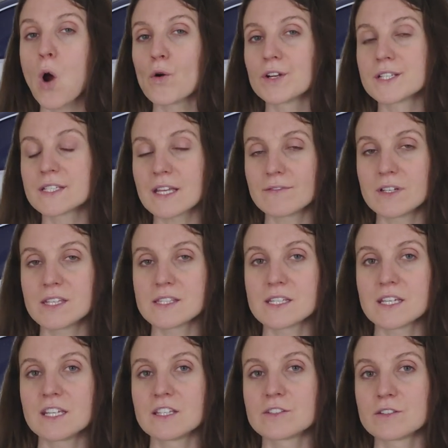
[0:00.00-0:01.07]
or
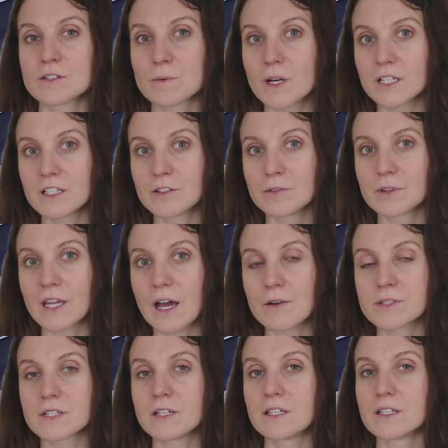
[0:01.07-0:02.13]
17 to
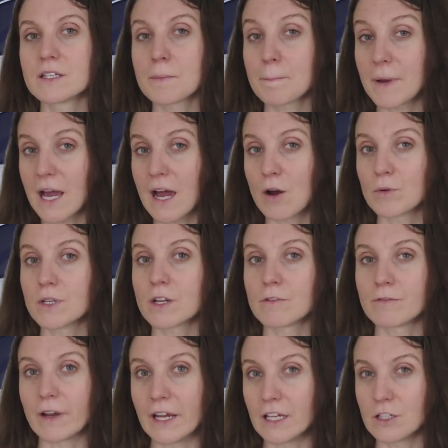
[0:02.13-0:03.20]
22,000 pound
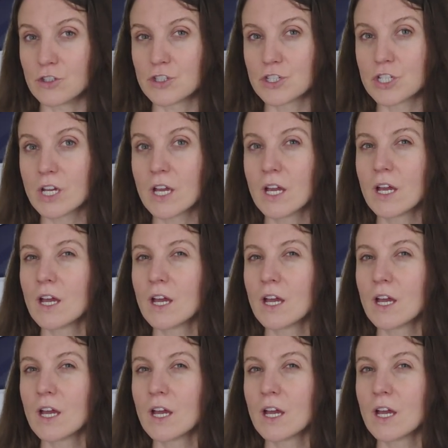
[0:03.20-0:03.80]
range.